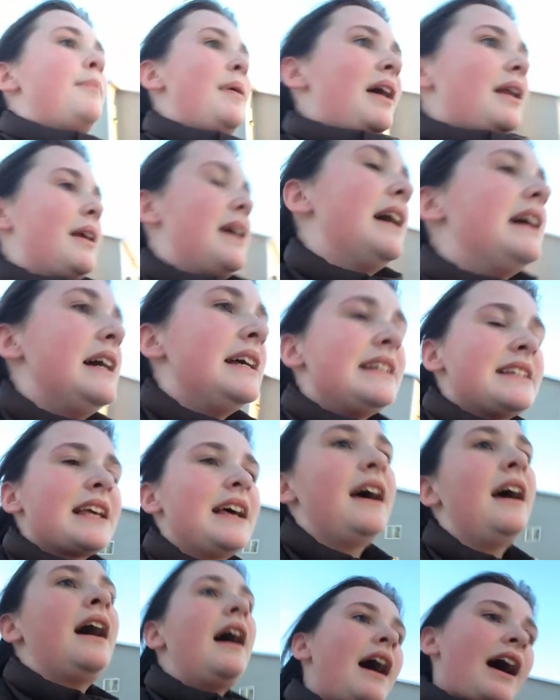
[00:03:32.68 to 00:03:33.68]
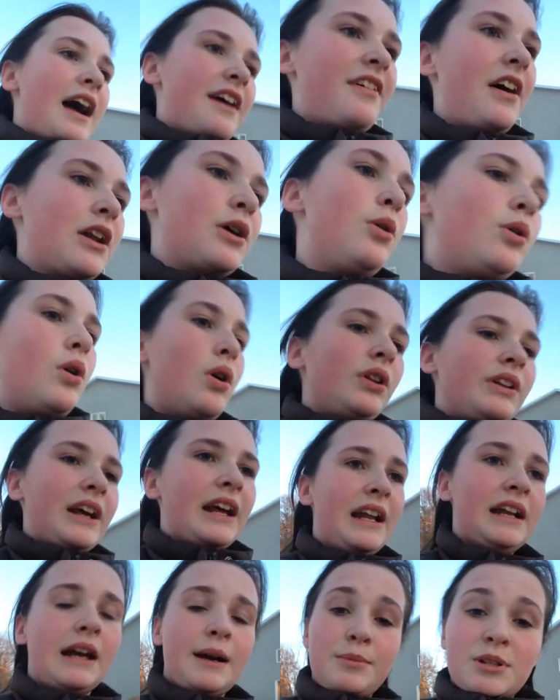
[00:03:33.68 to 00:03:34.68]
in bed because I've had a cold
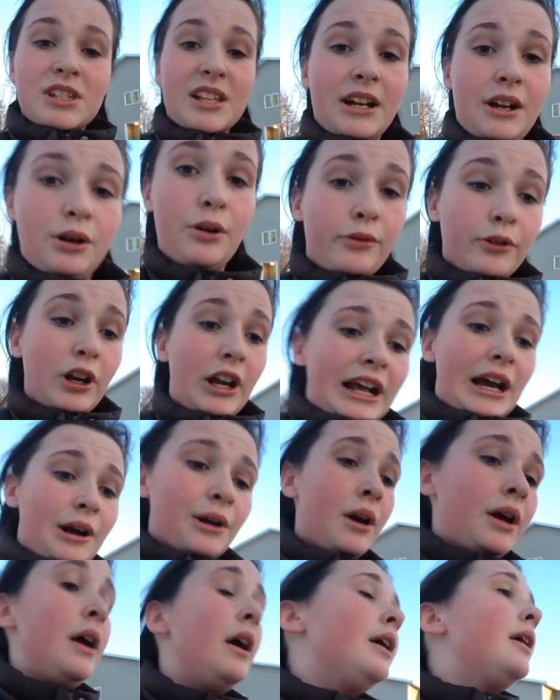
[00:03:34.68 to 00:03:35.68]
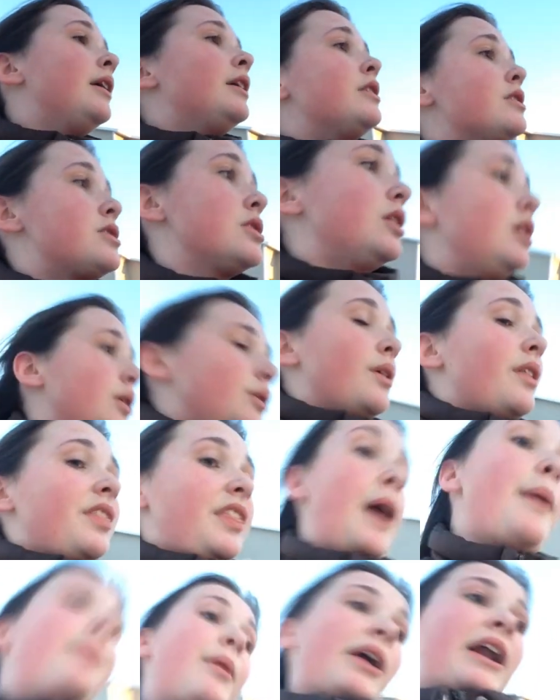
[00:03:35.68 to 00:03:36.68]
and I'm just getting over it now. So
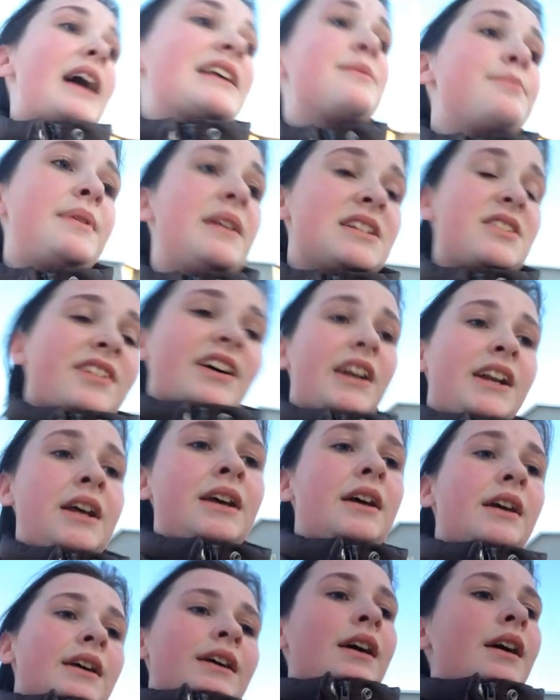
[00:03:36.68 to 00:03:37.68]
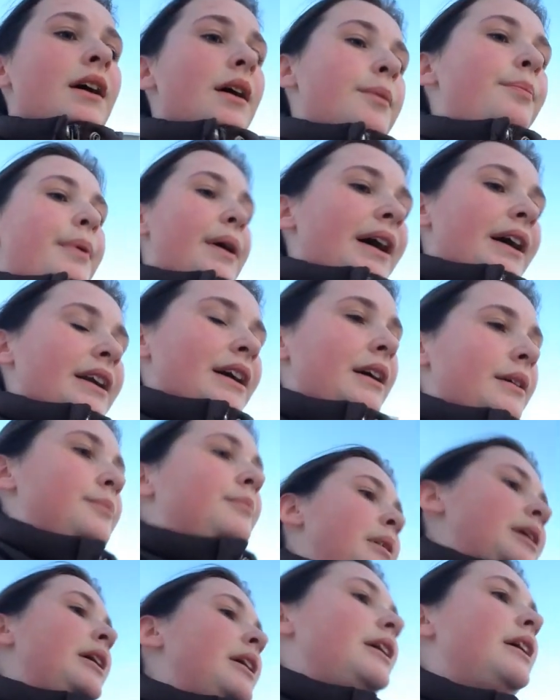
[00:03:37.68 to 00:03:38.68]
that part hasn't been as fun, but um,